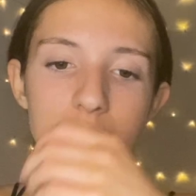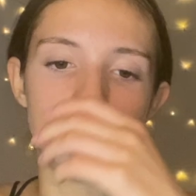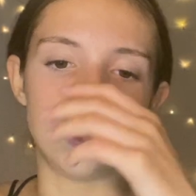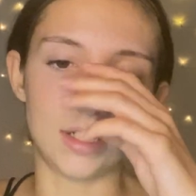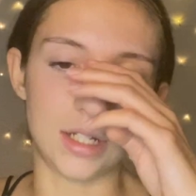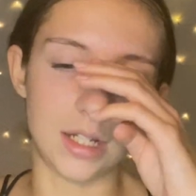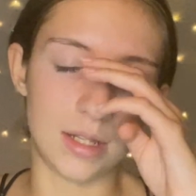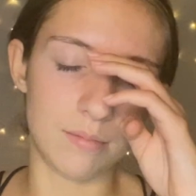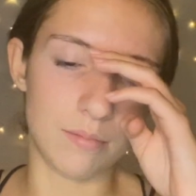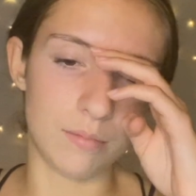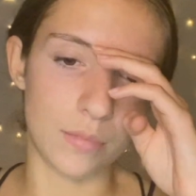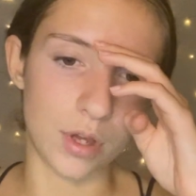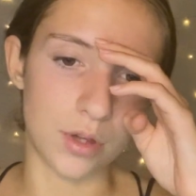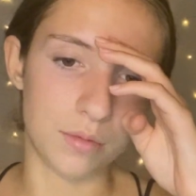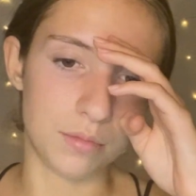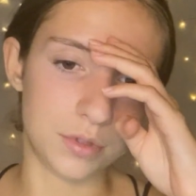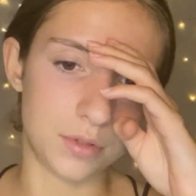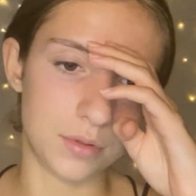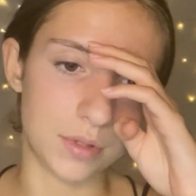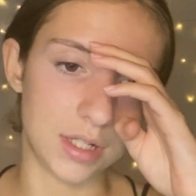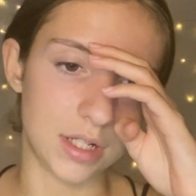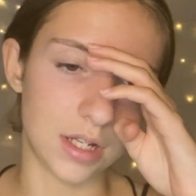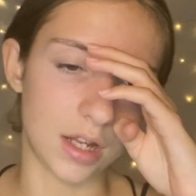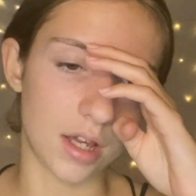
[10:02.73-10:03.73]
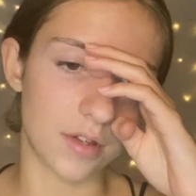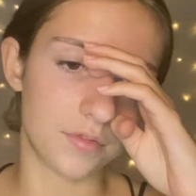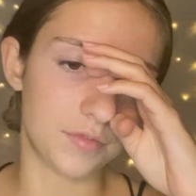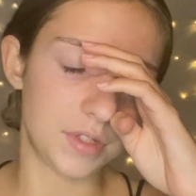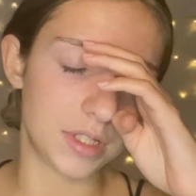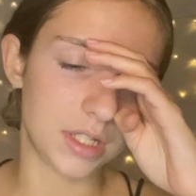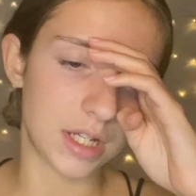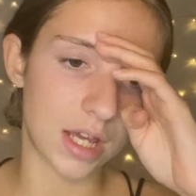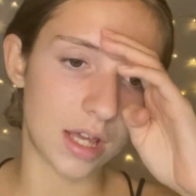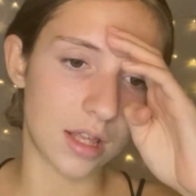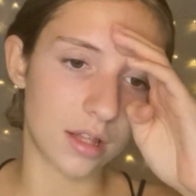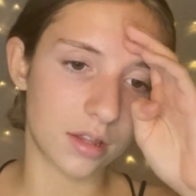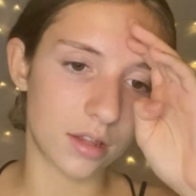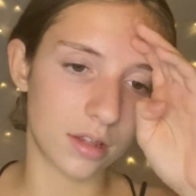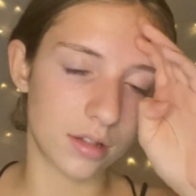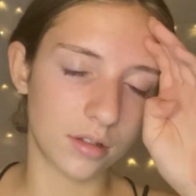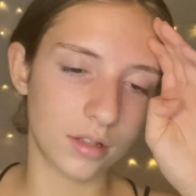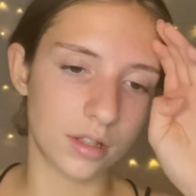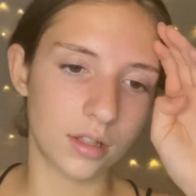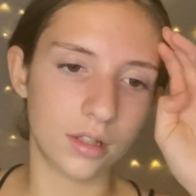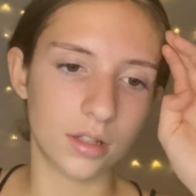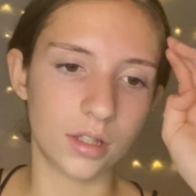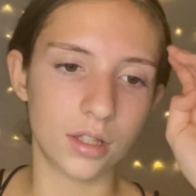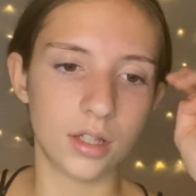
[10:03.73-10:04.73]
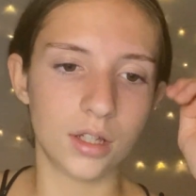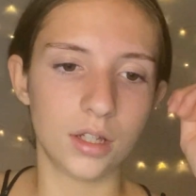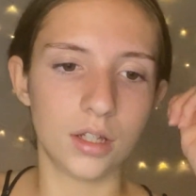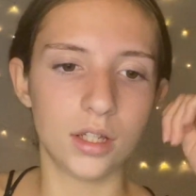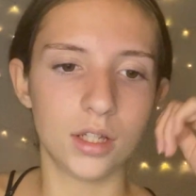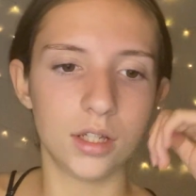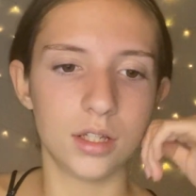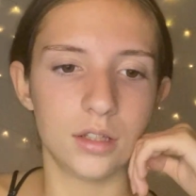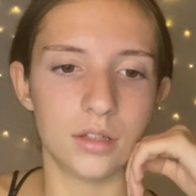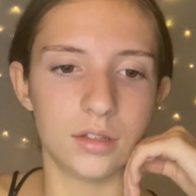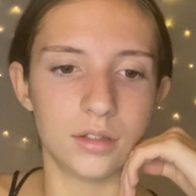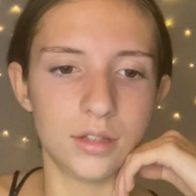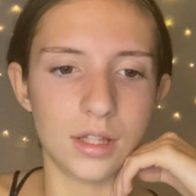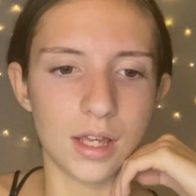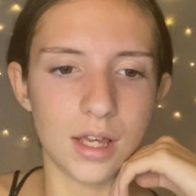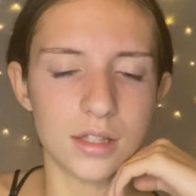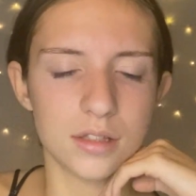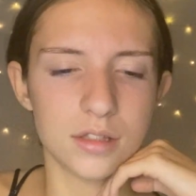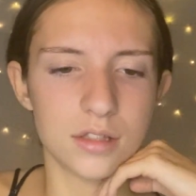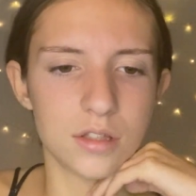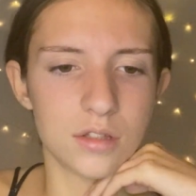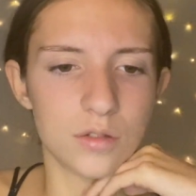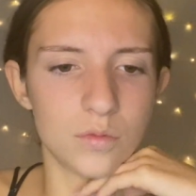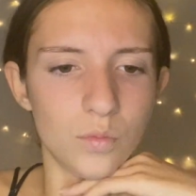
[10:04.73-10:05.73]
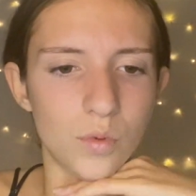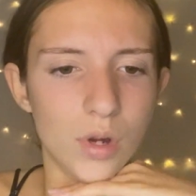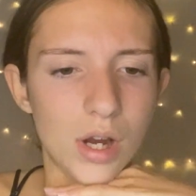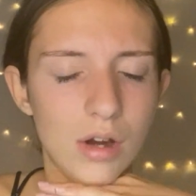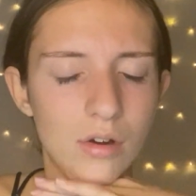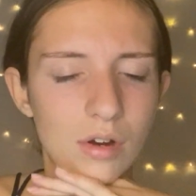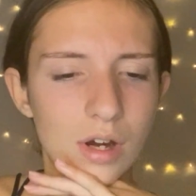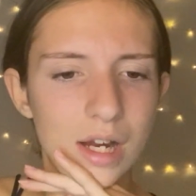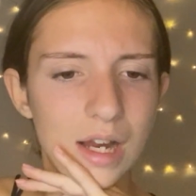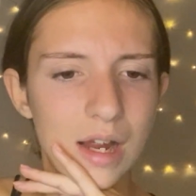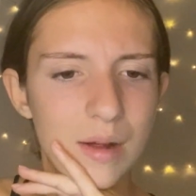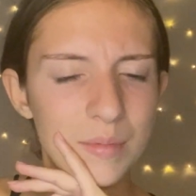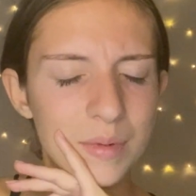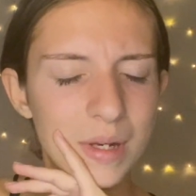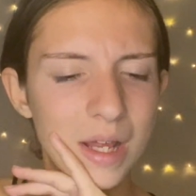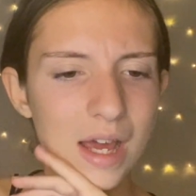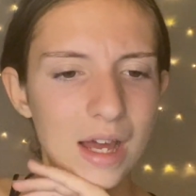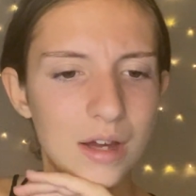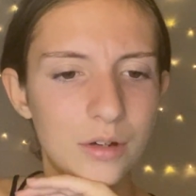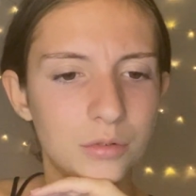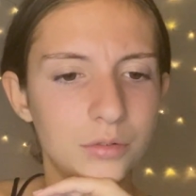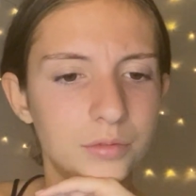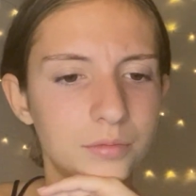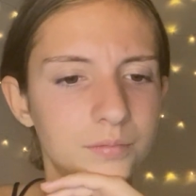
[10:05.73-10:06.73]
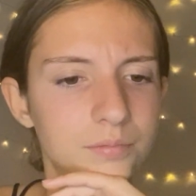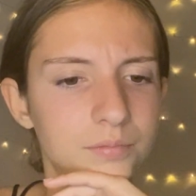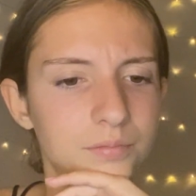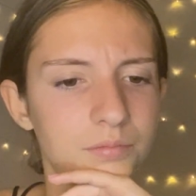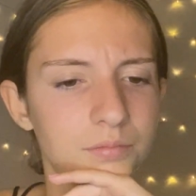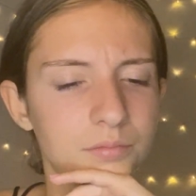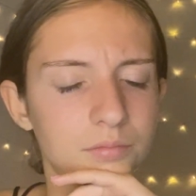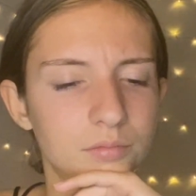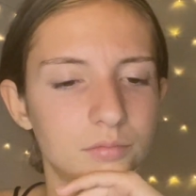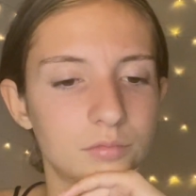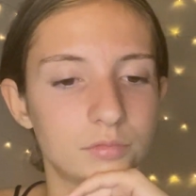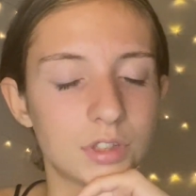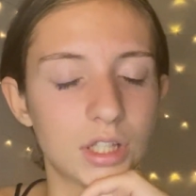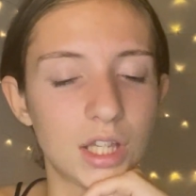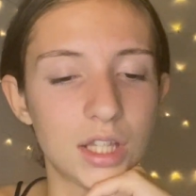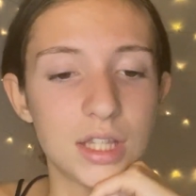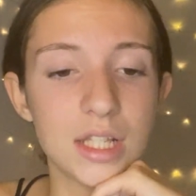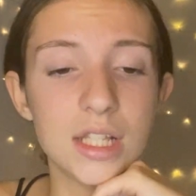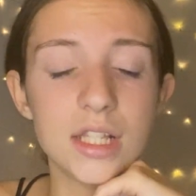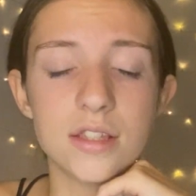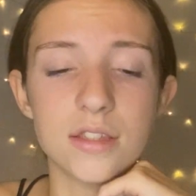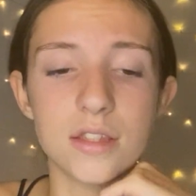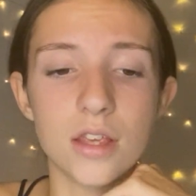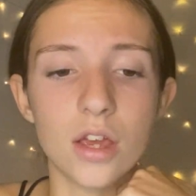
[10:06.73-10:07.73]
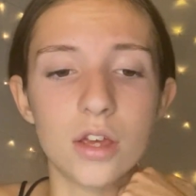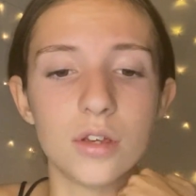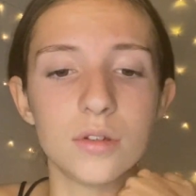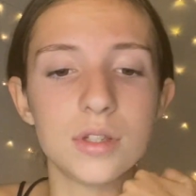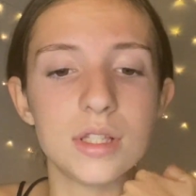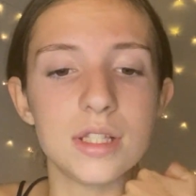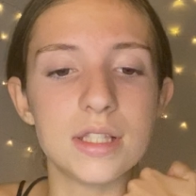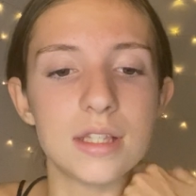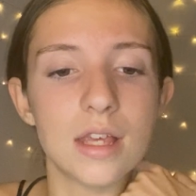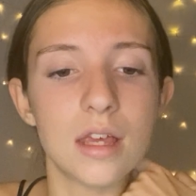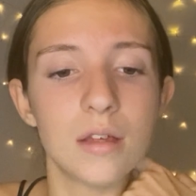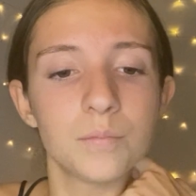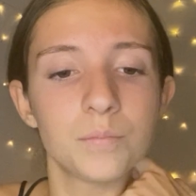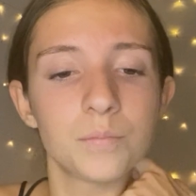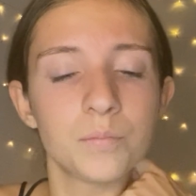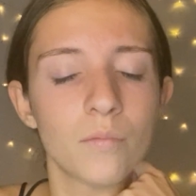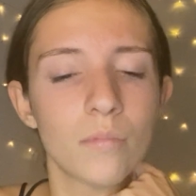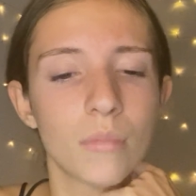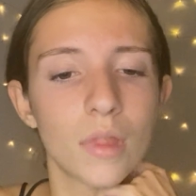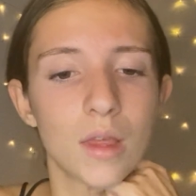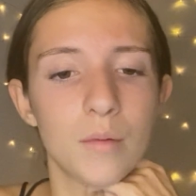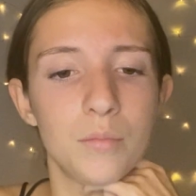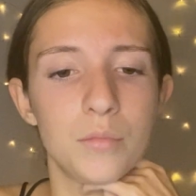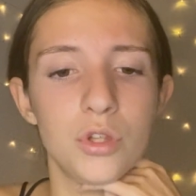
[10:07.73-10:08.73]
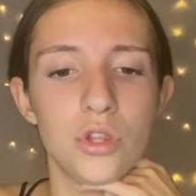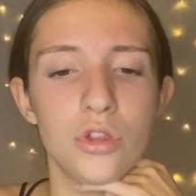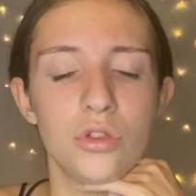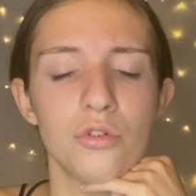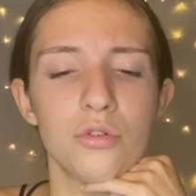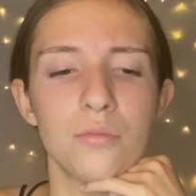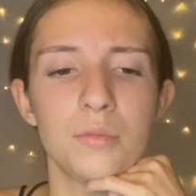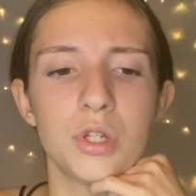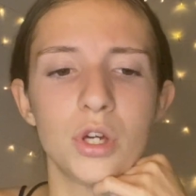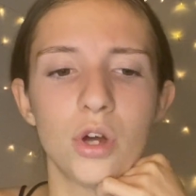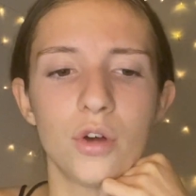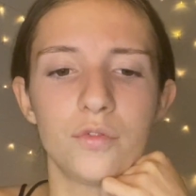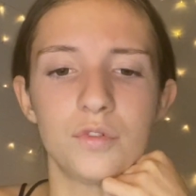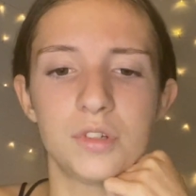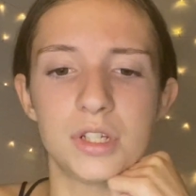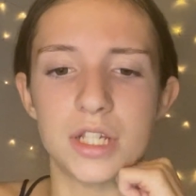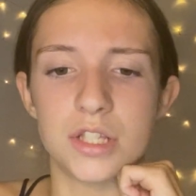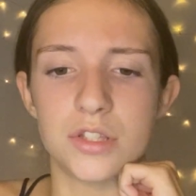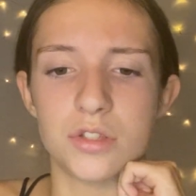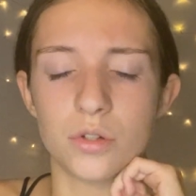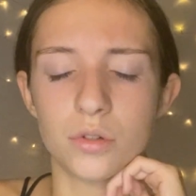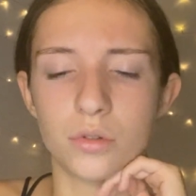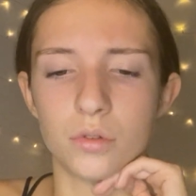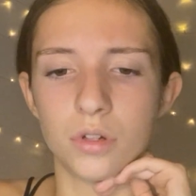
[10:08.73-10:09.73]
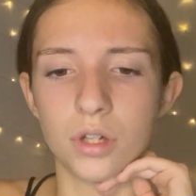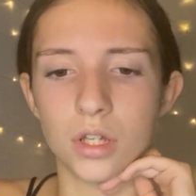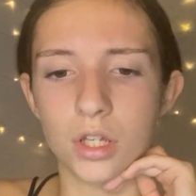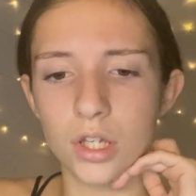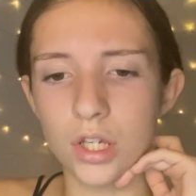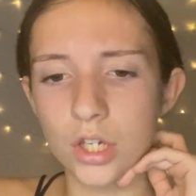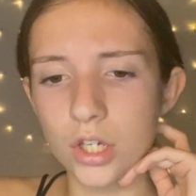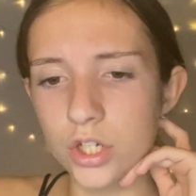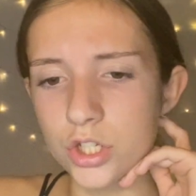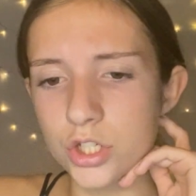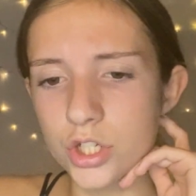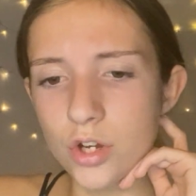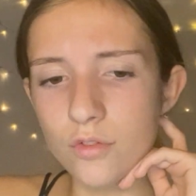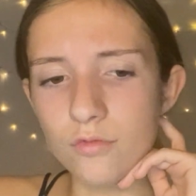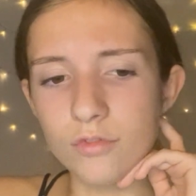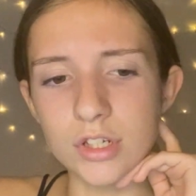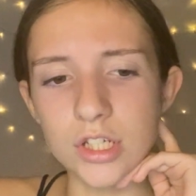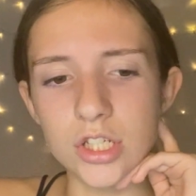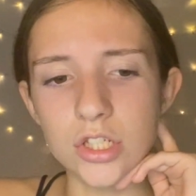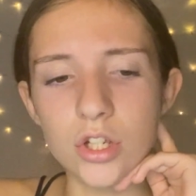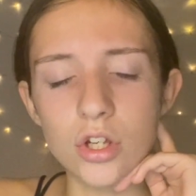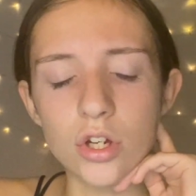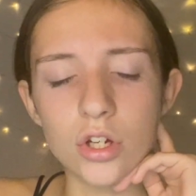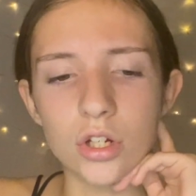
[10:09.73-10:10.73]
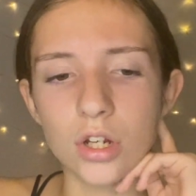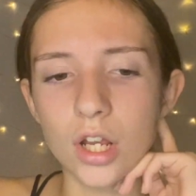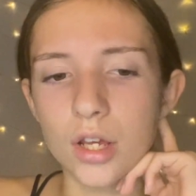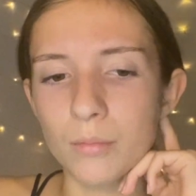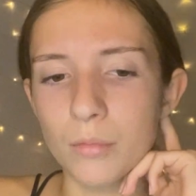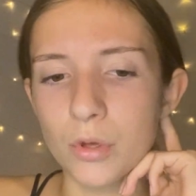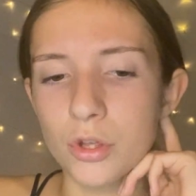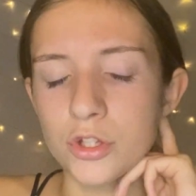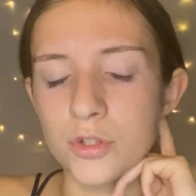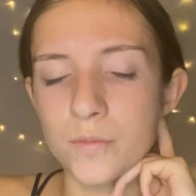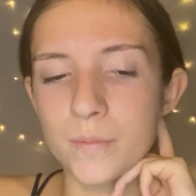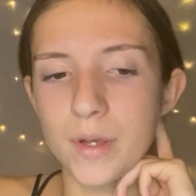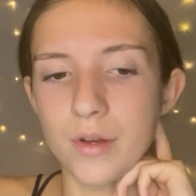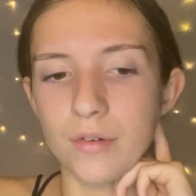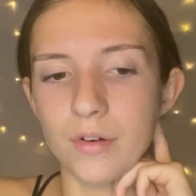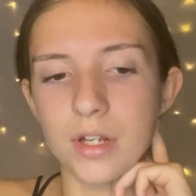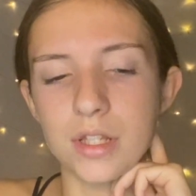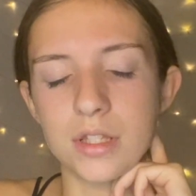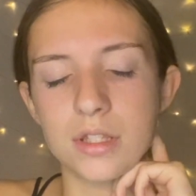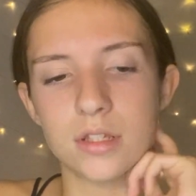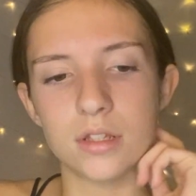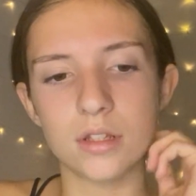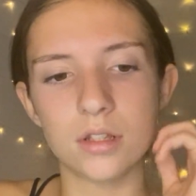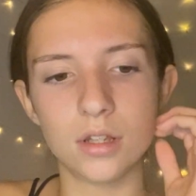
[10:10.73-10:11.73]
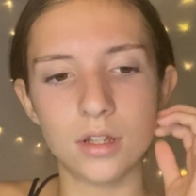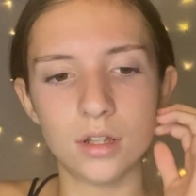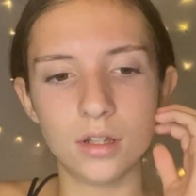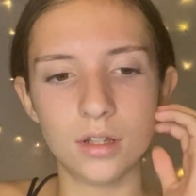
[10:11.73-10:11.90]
in the limbo between life and death. That's where I am now. I think so, he said, but you threw me off a little. You don't really look like most spirits.